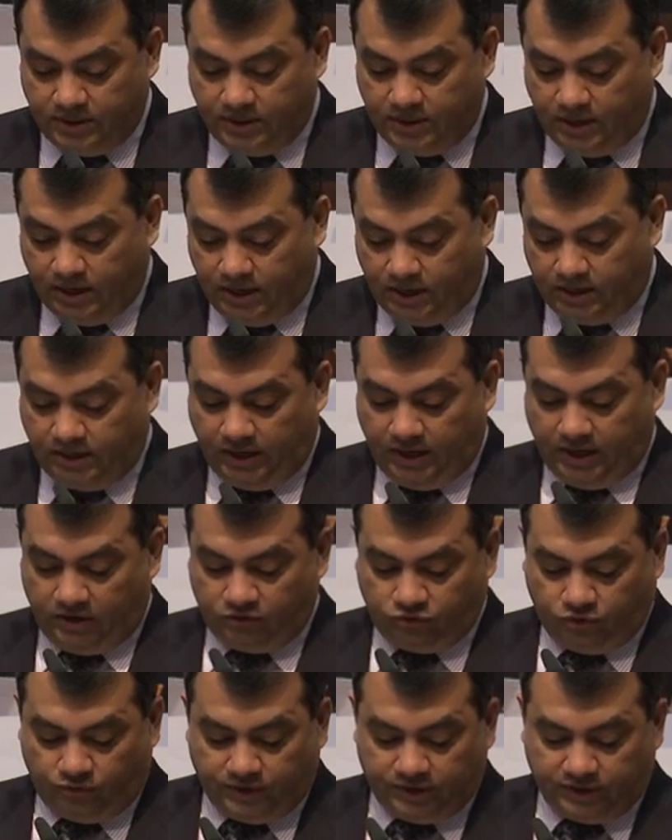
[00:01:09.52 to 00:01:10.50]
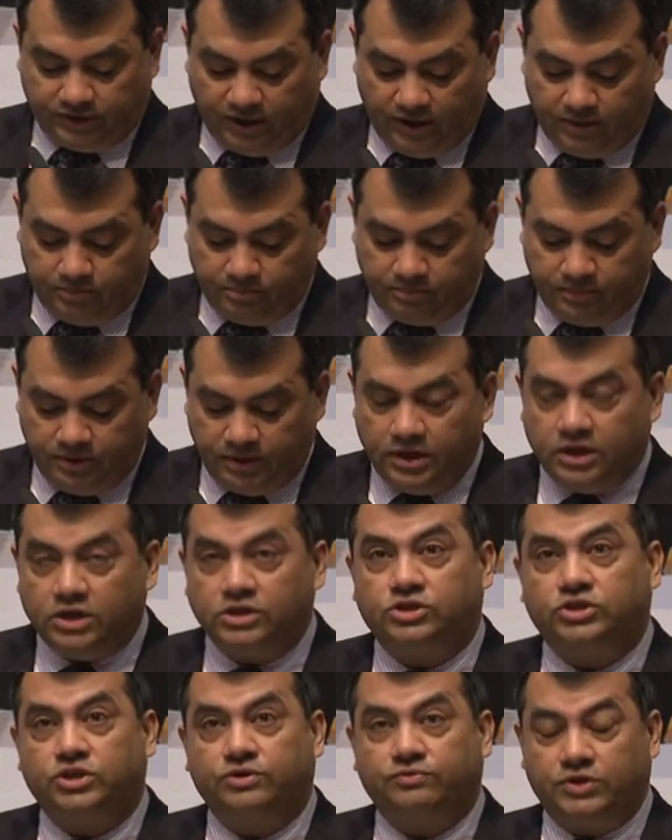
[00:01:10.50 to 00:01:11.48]
and has over time
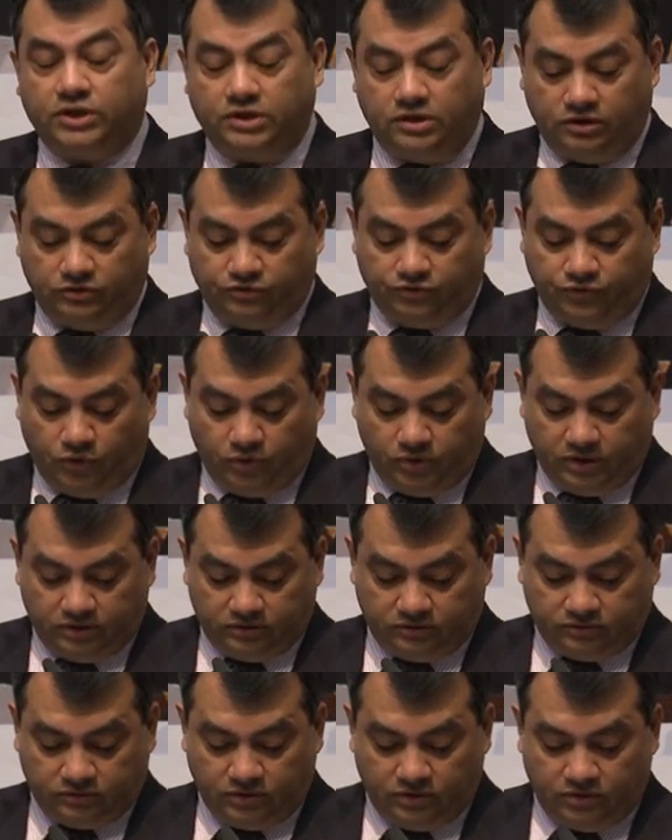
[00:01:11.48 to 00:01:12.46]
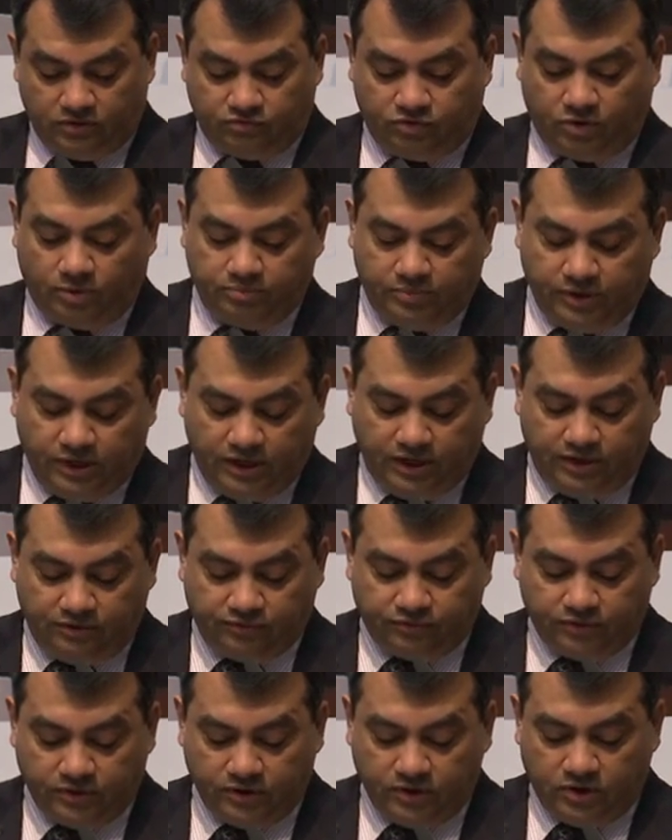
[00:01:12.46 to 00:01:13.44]
shifted its focus from
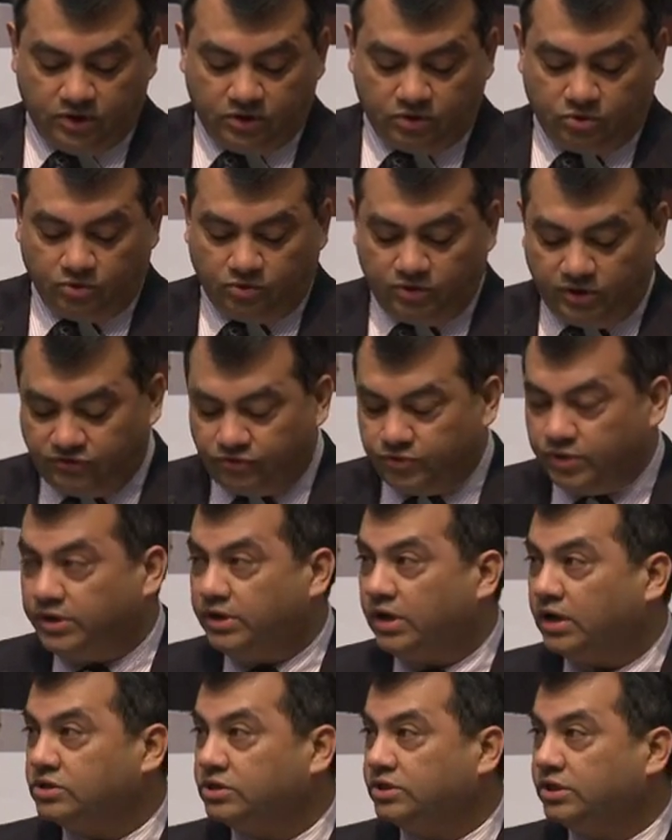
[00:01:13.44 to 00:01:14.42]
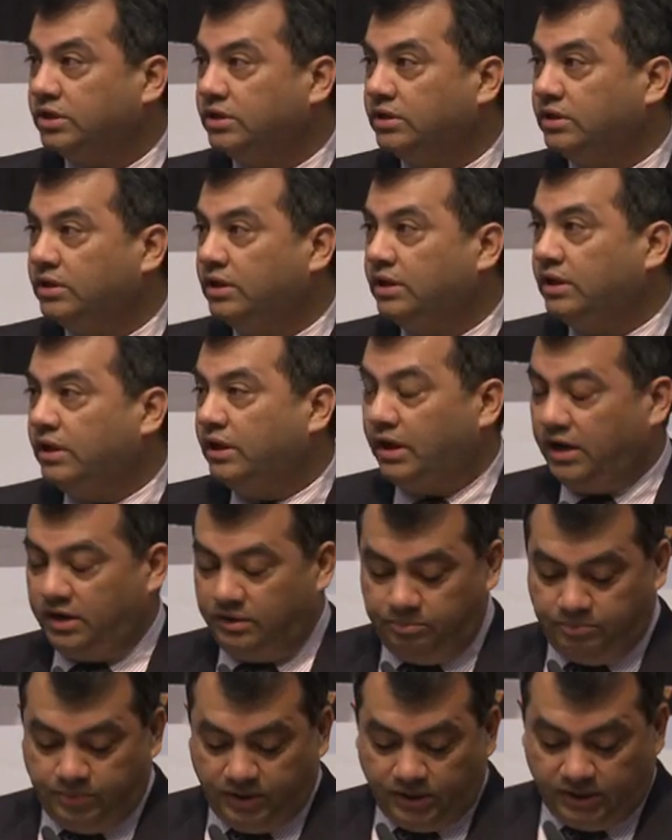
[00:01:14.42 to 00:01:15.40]
relief to risk reduction
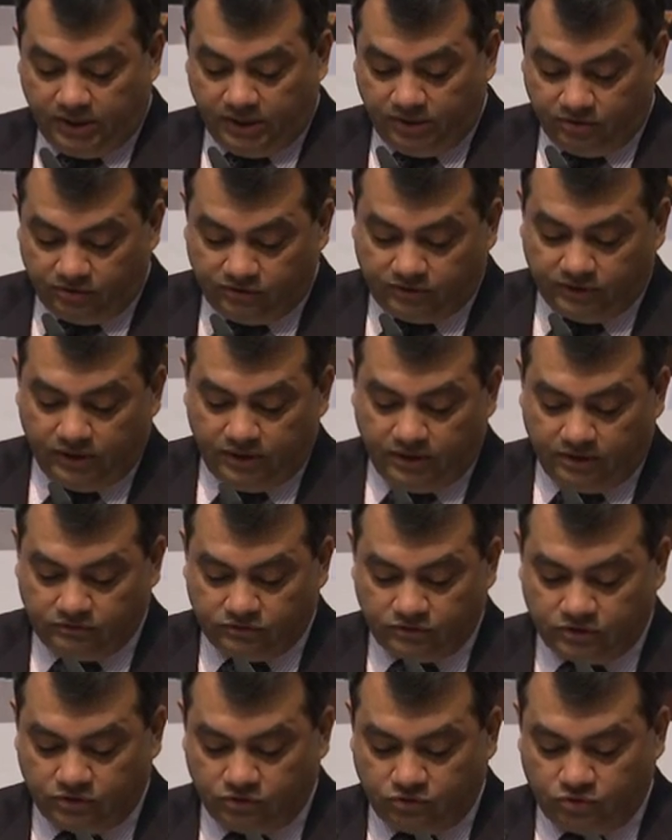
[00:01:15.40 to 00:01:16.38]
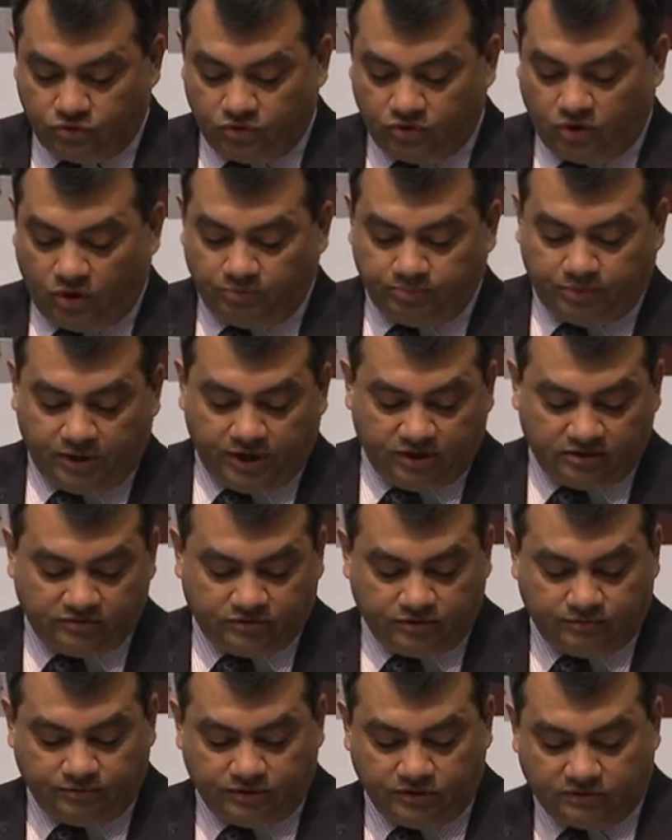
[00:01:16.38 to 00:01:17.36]
and building resilience through
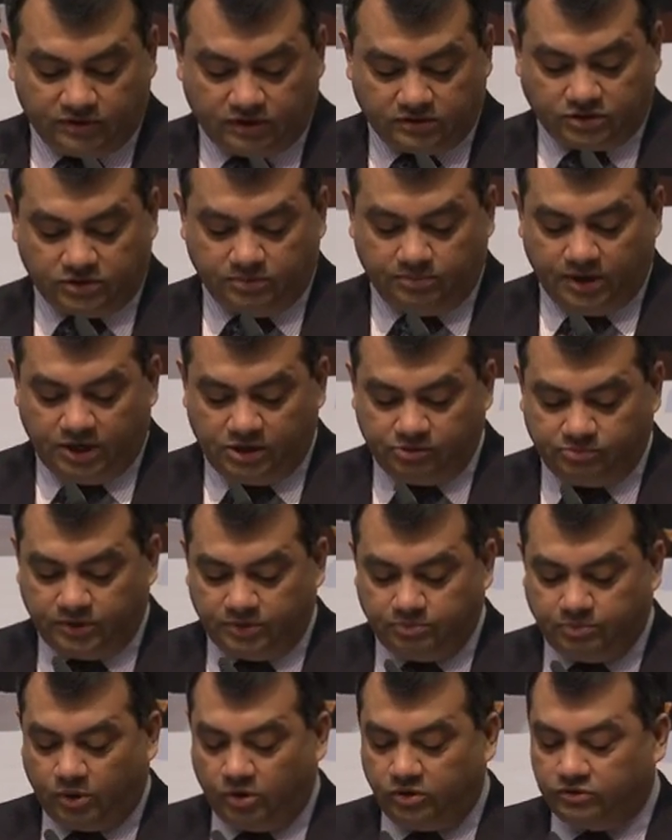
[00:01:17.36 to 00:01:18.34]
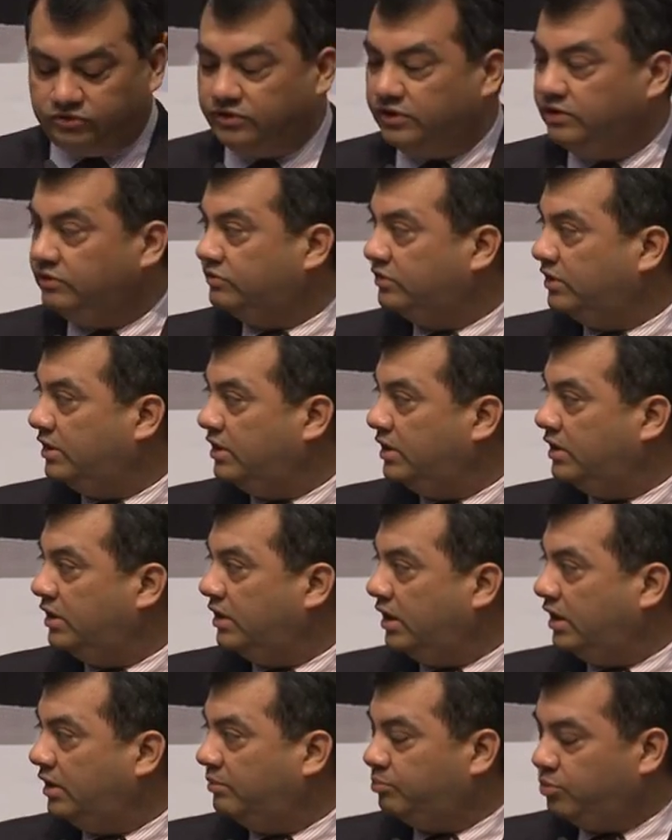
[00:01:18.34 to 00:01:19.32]
comprehensive disaster management policies
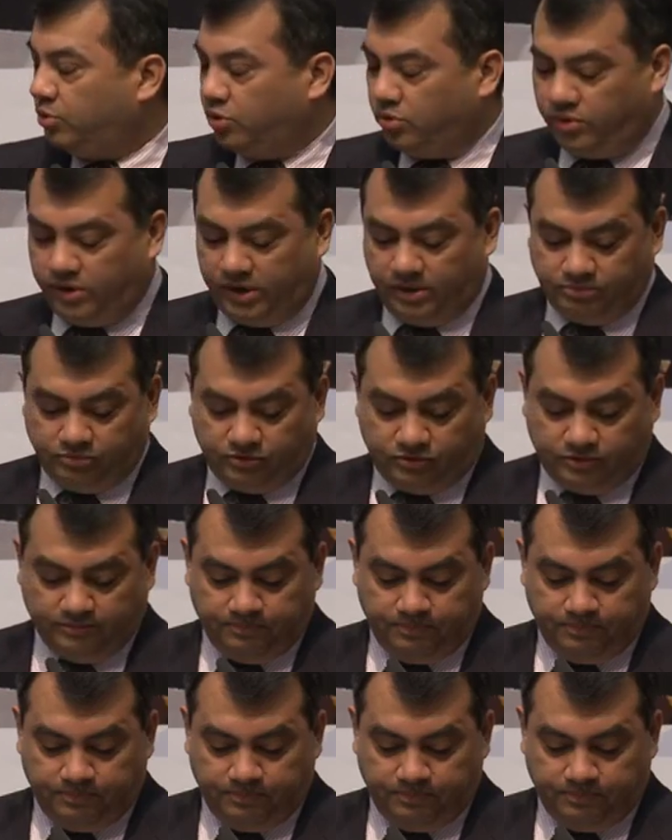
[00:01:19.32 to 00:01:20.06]
and programs.